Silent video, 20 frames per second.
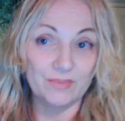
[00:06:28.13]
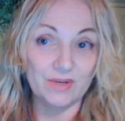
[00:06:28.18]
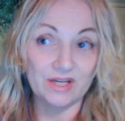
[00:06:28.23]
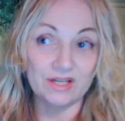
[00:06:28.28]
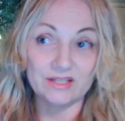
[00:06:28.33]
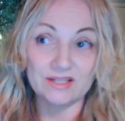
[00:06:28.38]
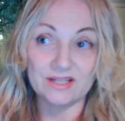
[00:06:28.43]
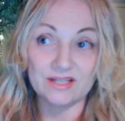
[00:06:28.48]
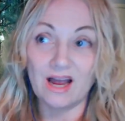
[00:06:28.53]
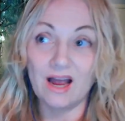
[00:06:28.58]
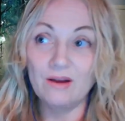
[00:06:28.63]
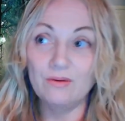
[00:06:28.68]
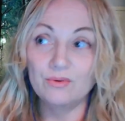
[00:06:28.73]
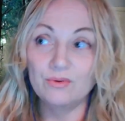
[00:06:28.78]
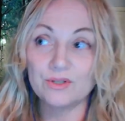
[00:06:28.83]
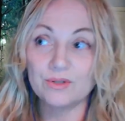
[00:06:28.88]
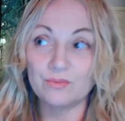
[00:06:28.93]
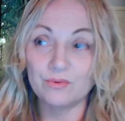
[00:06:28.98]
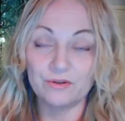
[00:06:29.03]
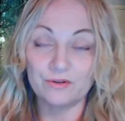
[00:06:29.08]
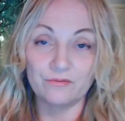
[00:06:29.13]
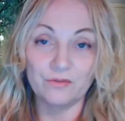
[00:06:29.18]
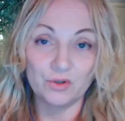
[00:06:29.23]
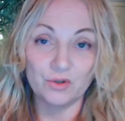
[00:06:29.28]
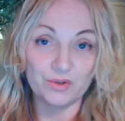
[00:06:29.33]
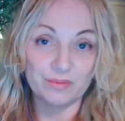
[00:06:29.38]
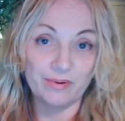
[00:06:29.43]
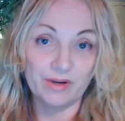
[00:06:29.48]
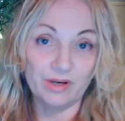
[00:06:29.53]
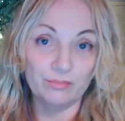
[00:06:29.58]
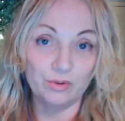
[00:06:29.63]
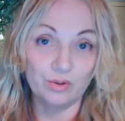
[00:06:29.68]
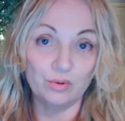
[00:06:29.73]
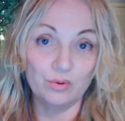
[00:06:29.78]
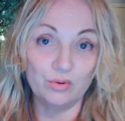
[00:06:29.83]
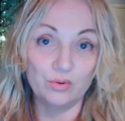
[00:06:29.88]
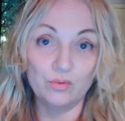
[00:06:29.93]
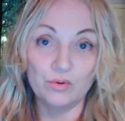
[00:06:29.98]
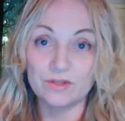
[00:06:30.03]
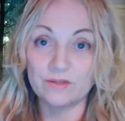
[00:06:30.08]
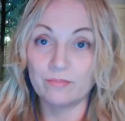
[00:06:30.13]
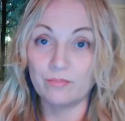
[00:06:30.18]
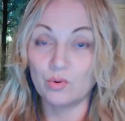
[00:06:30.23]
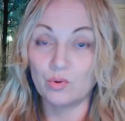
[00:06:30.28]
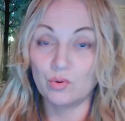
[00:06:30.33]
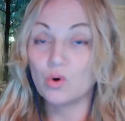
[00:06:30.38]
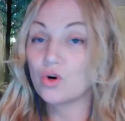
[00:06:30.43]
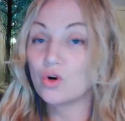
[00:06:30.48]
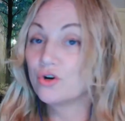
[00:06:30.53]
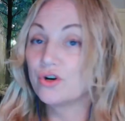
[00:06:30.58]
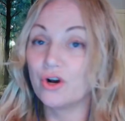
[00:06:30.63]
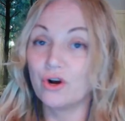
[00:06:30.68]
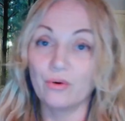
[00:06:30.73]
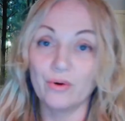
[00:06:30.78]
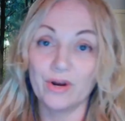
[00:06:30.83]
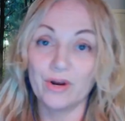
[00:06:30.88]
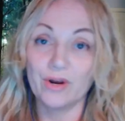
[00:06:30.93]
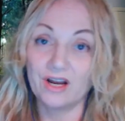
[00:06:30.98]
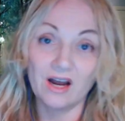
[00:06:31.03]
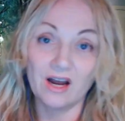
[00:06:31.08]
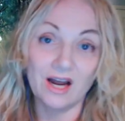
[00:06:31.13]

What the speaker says: because I was one of those people who was born knowing